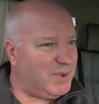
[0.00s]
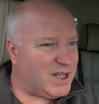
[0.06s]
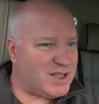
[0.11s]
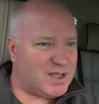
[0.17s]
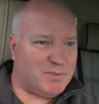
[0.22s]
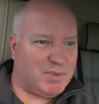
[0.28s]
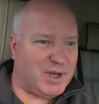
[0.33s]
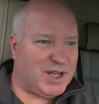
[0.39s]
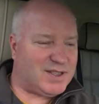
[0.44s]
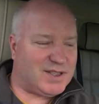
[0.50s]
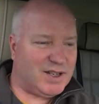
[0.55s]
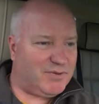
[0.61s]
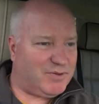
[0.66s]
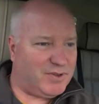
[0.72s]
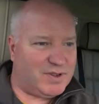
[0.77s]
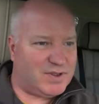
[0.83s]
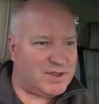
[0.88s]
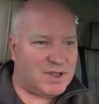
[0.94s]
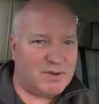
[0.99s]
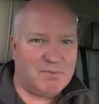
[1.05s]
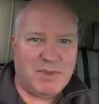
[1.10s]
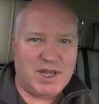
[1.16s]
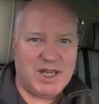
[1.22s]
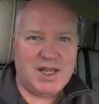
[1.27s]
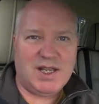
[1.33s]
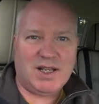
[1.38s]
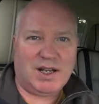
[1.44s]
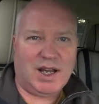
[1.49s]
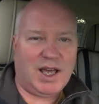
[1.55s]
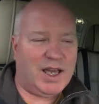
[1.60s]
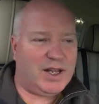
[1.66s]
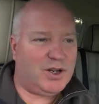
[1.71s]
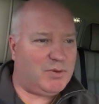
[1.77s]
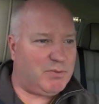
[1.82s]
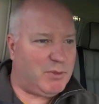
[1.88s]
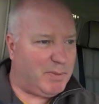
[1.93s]
makes a big difference than me
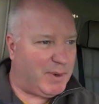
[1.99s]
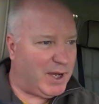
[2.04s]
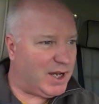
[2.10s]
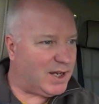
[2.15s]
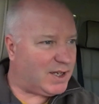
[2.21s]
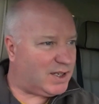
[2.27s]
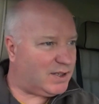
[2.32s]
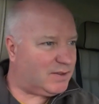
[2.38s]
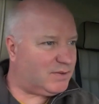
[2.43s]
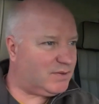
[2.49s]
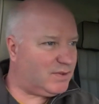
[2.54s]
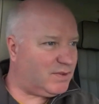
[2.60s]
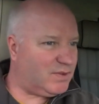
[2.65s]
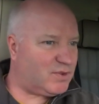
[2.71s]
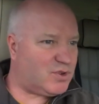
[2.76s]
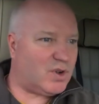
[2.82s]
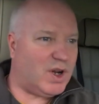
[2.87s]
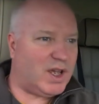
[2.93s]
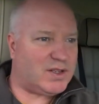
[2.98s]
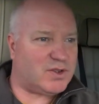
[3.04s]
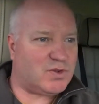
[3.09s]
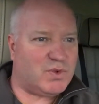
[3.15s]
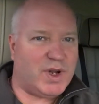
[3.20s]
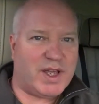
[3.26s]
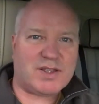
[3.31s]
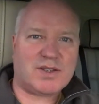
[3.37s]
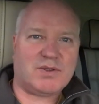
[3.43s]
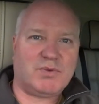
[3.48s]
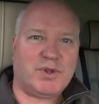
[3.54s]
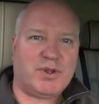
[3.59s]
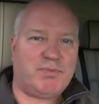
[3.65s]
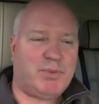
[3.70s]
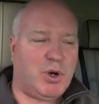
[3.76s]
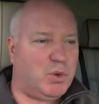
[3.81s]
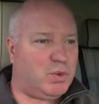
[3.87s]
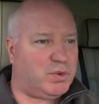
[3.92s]
lying on my back trying to wrestle
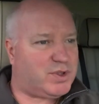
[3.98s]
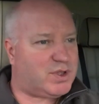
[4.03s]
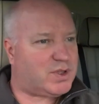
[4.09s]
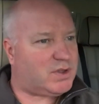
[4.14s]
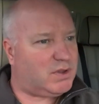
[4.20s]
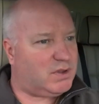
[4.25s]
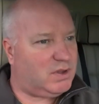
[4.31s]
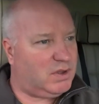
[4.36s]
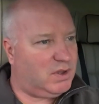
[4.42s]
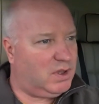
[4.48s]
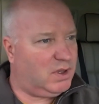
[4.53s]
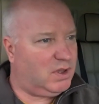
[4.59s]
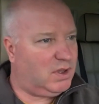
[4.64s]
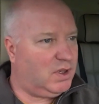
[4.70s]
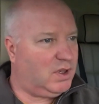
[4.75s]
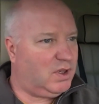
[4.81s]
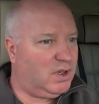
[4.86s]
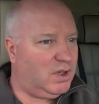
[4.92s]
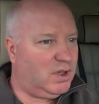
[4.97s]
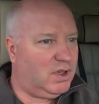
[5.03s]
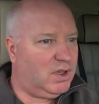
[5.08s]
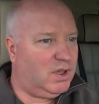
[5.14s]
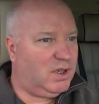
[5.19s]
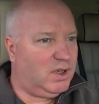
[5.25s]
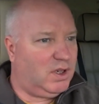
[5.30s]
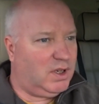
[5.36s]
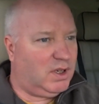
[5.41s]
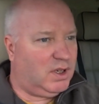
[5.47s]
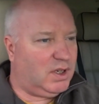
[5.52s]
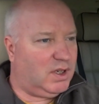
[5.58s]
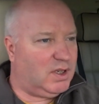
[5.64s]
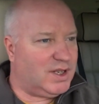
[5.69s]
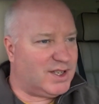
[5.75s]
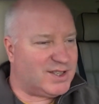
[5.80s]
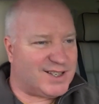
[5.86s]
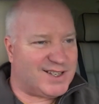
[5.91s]
with bolts.
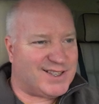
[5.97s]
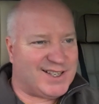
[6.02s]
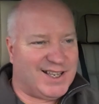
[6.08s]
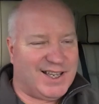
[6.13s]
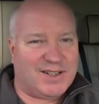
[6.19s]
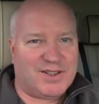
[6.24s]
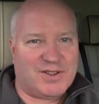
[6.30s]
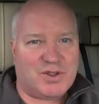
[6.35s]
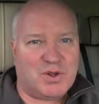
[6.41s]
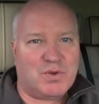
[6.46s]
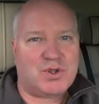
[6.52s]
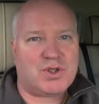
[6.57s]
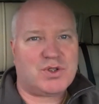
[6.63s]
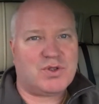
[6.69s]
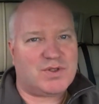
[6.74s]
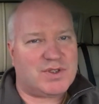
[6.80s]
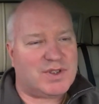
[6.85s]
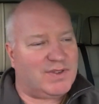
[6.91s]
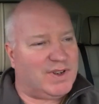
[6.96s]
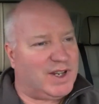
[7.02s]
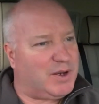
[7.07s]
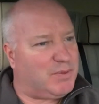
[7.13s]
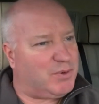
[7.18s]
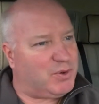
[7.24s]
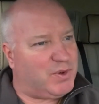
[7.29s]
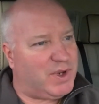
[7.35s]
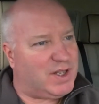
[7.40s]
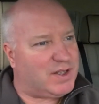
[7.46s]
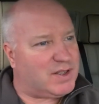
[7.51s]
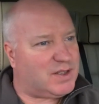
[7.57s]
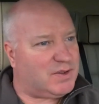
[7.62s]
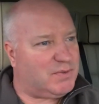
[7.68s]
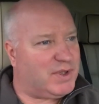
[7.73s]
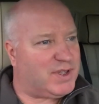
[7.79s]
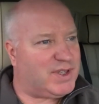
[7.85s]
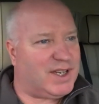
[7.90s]
As I said, at those sorts of labour rates
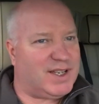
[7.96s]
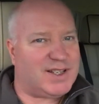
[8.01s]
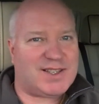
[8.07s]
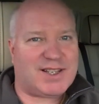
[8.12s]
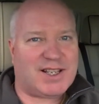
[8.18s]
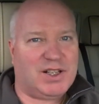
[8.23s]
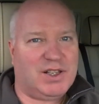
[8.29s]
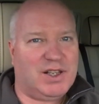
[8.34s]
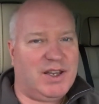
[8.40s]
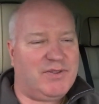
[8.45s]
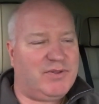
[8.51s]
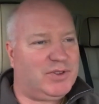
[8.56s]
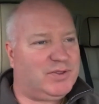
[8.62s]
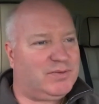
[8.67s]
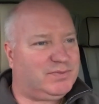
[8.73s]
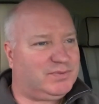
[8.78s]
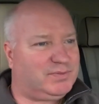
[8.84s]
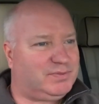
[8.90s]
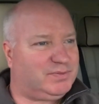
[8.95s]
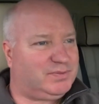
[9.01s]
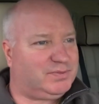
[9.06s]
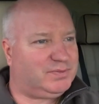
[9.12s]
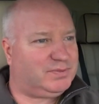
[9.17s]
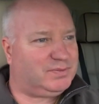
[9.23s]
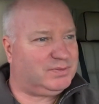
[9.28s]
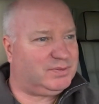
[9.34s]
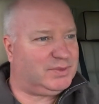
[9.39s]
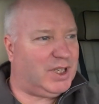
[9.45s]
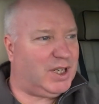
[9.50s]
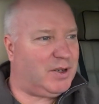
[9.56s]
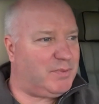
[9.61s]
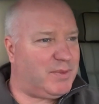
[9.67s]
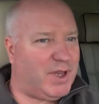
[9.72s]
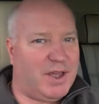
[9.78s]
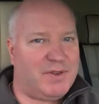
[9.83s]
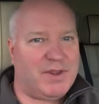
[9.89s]
and with that skill level,
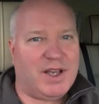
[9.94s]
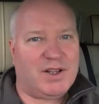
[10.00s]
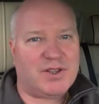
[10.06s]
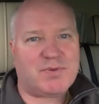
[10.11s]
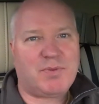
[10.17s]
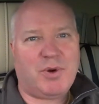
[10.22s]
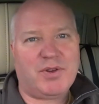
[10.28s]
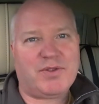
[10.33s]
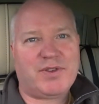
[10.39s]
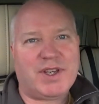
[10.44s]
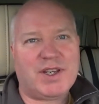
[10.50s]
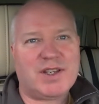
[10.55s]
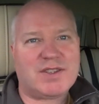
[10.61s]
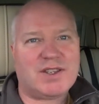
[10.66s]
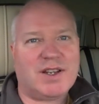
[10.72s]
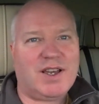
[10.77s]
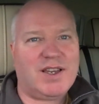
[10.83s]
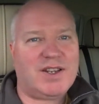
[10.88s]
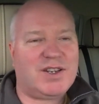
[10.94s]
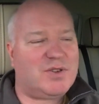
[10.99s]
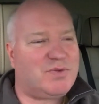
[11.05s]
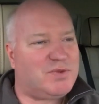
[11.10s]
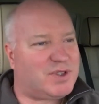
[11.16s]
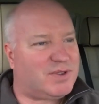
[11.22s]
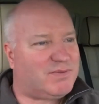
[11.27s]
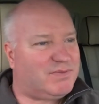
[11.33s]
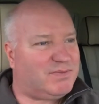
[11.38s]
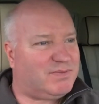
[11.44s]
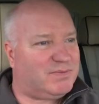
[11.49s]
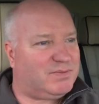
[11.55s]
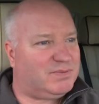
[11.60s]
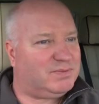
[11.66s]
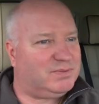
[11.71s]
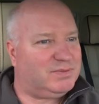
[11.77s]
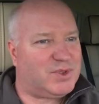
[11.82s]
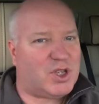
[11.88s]
and they'll spot things that I don't.
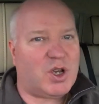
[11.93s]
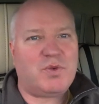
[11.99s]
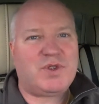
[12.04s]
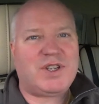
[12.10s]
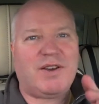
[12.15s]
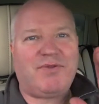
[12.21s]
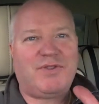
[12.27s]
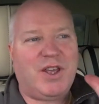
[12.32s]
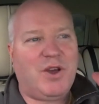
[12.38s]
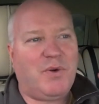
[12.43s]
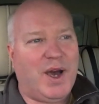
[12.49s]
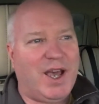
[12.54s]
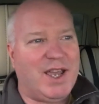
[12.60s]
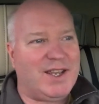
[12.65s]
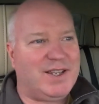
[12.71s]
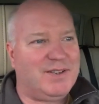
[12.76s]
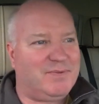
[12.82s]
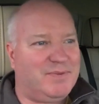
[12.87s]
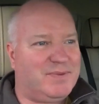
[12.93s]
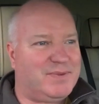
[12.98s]
So definitely away